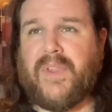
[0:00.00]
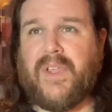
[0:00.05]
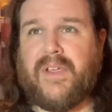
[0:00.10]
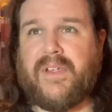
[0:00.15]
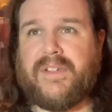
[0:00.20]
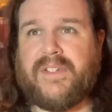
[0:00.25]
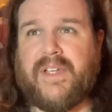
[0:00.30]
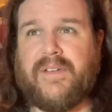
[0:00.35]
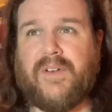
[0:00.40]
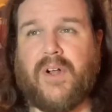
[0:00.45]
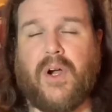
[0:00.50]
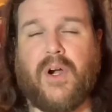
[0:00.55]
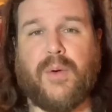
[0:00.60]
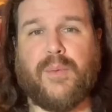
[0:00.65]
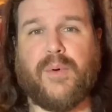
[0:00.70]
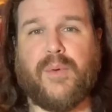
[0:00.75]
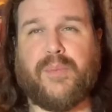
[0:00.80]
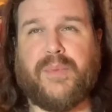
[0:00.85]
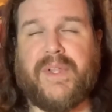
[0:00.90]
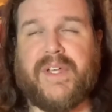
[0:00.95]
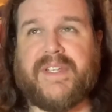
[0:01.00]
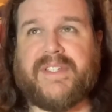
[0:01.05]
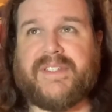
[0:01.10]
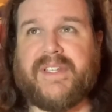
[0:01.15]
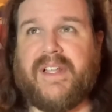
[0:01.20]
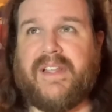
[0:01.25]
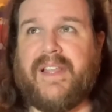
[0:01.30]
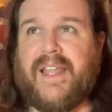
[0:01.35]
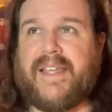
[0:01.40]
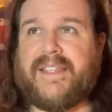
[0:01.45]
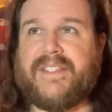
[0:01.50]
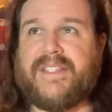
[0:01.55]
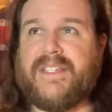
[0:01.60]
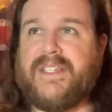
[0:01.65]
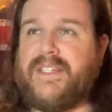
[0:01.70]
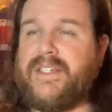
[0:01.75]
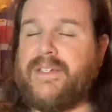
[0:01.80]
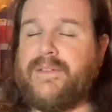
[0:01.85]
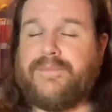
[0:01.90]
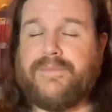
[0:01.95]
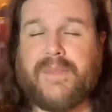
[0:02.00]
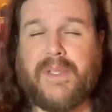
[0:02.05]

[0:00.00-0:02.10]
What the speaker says: David Harbour plays Alexei.